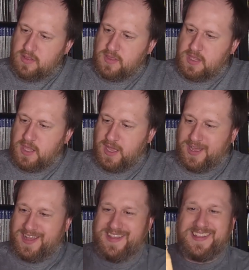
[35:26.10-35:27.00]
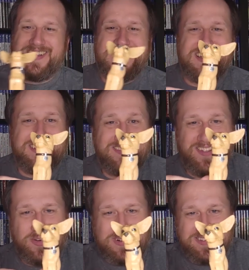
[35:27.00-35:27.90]
The
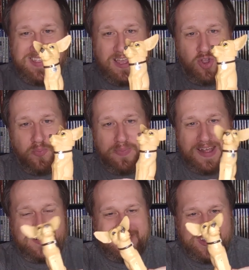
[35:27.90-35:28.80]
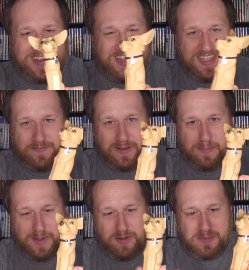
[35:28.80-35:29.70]
old Taco Bell dog, if
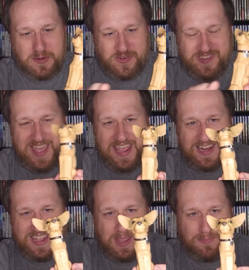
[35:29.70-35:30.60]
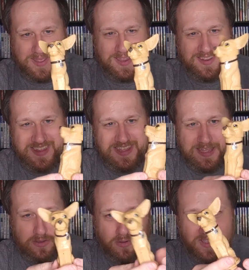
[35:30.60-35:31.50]
anybody remembers that ad campaign,
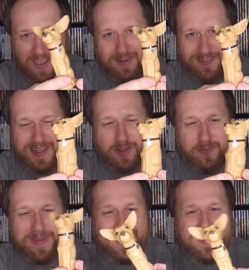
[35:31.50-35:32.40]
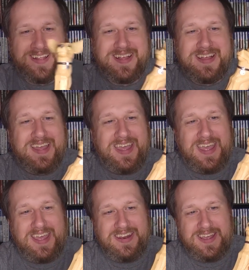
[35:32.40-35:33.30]
the Yo Quiero Taco Bell.
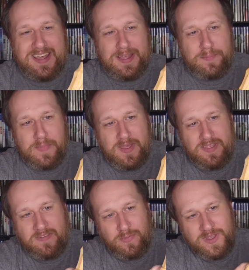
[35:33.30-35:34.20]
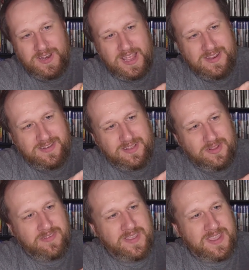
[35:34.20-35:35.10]
And this one, it
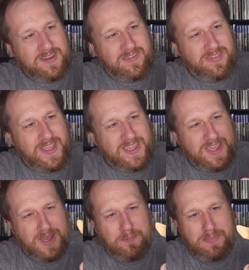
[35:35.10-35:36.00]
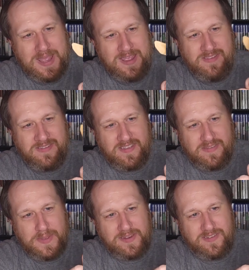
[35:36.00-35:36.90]
looks like it's like a Pez
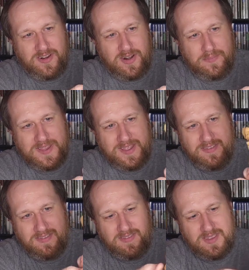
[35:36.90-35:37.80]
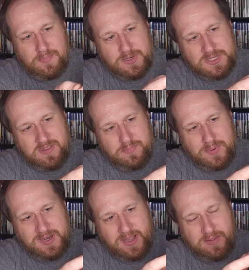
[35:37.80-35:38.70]
dispenser, because you push this
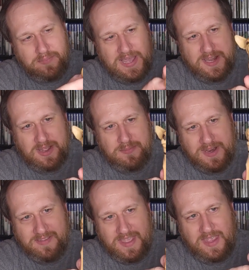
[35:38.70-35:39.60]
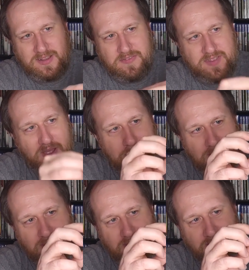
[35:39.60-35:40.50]
button on the bottom and his head lifts up,
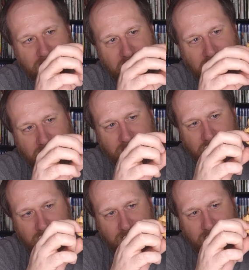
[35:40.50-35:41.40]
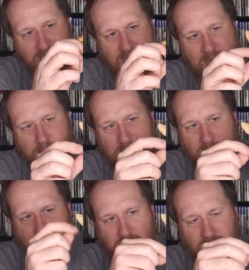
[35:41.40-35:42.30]
and then there's like this little tab
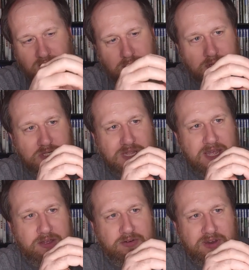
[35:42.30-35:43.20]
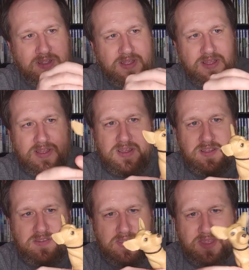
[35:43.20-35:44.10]
here that you can push down.
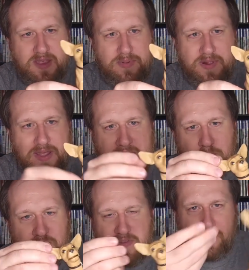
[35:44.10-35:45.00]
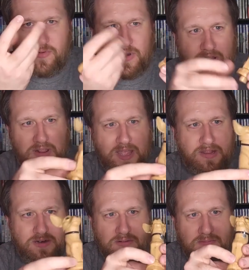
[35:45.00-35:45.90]
So I think it probably came with some sort of like
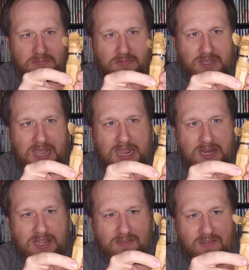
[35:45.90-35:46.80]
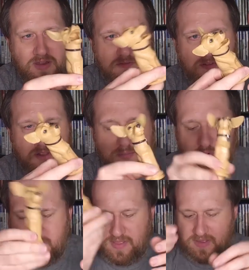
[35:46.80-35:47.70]
little candies you can fill them
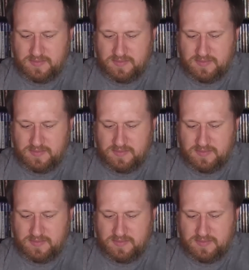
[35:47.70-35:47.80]
with.